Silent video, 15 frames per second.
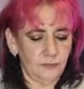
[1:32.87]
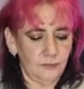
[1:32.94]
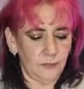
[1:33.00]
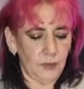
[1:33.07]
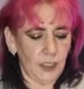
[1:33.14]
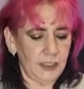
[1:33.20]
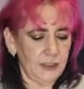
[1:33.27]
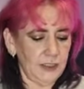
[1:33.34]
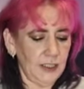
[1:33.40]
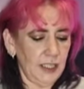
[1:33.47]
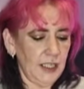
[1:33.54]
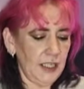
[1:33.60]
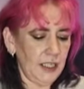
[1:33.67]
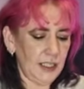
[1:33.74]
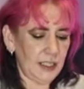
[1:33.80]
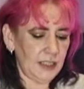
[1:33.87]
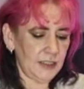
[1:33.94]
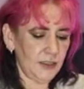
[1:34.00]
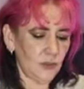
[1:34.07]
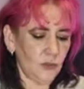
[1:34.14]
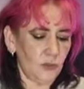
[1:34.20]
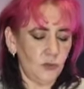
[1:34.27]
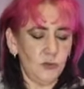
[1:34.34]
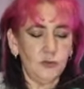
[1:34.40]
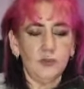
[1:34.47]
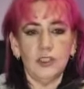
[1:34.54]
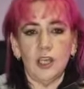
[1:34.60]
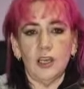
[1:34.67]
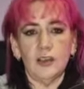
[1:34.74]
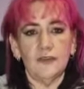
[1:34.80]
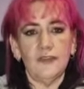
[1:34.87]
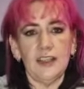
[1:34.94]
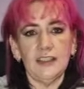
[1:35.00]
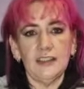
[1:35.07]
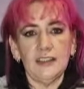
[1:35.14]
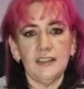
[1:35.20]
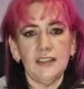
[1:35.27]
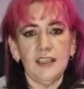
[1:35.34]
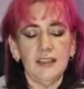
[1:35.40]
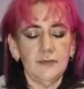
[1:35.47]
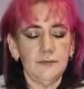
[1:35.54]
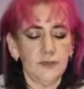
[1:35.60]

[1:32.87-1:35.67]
one is called Dark Fantasy.